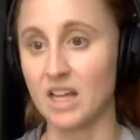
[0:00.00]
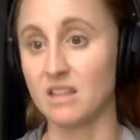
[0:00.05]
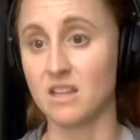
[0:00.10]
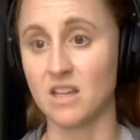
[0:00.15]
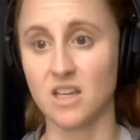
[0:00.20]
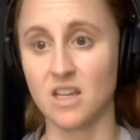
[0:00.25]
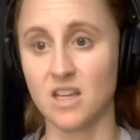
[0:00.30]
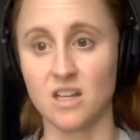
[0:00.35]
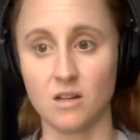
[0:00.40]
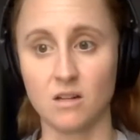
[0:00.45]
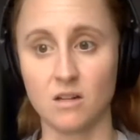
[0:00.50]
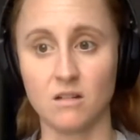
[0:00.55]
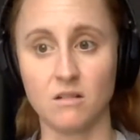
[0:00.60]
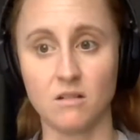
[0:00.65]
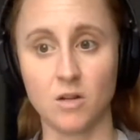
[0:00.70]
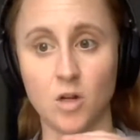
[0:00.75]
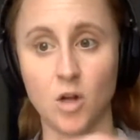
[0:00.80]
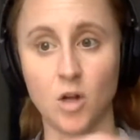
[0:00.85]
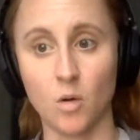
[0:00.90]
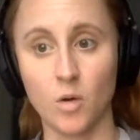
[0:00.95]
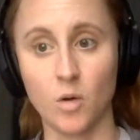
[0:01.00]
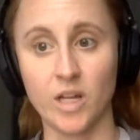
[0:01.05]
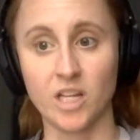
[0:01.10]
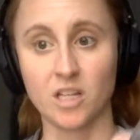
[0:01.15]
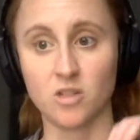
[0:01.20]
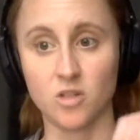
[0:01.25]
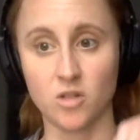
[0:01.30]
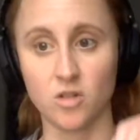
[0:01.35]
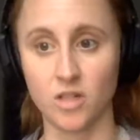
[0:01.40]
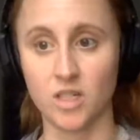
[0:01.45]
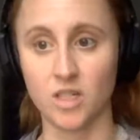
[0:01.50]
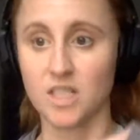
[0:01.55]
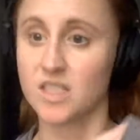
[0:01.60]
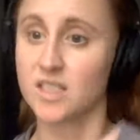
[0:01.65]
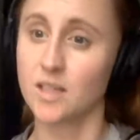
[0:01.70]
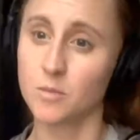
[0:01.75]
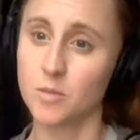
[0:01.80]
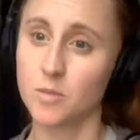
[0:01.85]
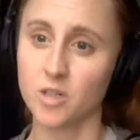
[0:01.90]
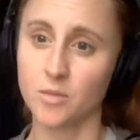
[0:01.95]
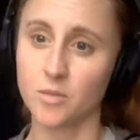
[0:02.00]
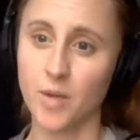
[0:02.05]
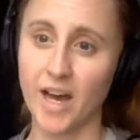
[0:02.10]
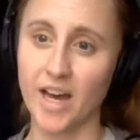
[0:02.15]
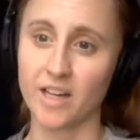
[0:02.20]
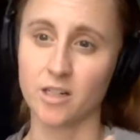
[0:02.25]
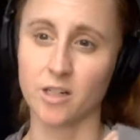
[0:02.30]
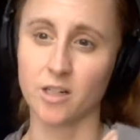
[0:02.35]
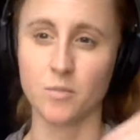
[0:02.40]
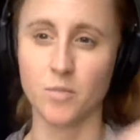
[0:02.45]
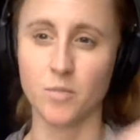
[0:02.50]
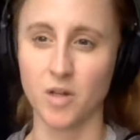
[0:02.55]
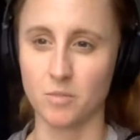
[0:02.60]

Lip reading: and then going and doing a similar pattern,